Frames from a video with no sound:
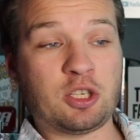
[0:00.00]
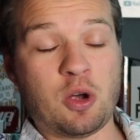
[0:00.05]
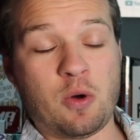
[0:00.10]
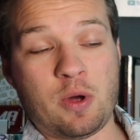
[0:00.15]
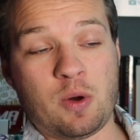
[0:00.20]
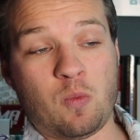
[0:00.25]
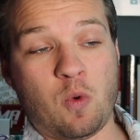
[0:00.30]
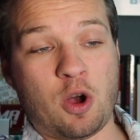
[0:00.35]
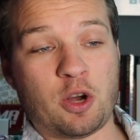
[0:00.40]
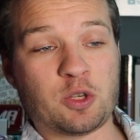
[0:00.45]
So
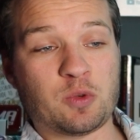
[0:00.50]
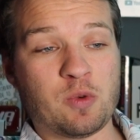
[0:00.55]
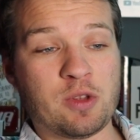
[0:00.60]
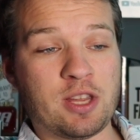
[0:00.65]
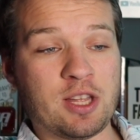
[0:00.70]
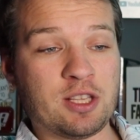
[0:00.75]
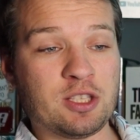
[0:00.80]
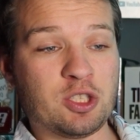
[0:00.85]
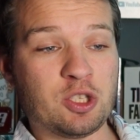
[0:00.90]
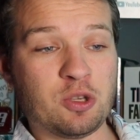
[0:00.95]
it works
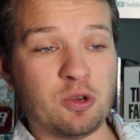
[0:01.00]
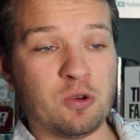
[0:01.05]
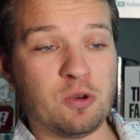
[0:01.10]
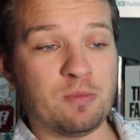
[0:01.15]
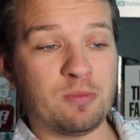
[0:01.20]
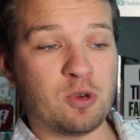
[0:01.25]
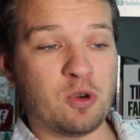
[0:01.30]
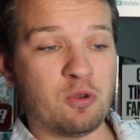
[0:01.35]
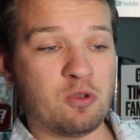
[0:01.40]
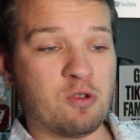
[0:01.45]
within
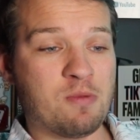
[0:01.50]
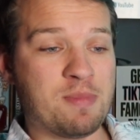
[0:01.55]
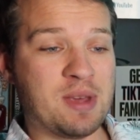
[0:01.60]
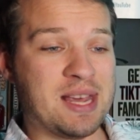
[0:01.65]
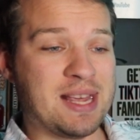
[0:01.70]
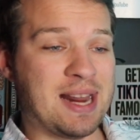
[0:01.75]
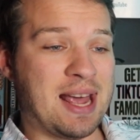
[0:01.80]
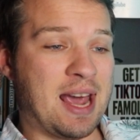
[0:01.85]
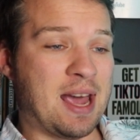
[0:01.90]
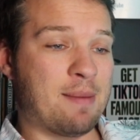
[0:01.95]
Zoom, Google
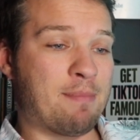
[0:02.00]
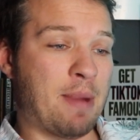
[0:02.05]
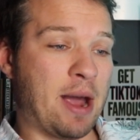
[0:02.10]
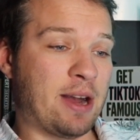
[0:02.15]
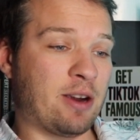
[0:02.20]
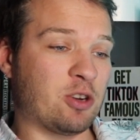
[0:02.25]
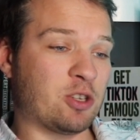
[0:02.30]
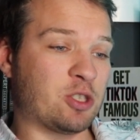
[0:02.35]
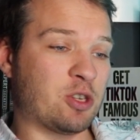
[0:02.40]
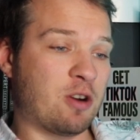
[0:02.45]
Meet, and
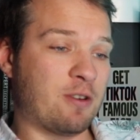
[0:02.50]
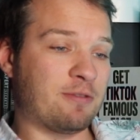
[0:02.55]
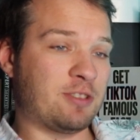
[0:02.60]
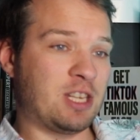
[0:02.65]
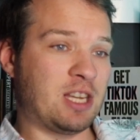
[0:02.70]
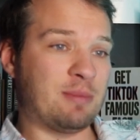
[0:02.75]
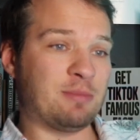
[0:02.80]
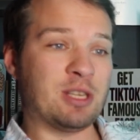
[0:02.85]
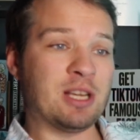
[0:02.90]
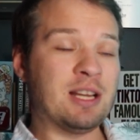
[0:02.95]
Microsoft
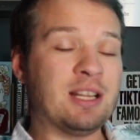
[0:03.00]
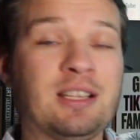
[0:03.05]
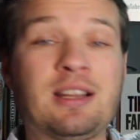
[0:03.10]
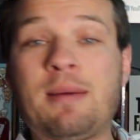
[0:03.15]
Teams.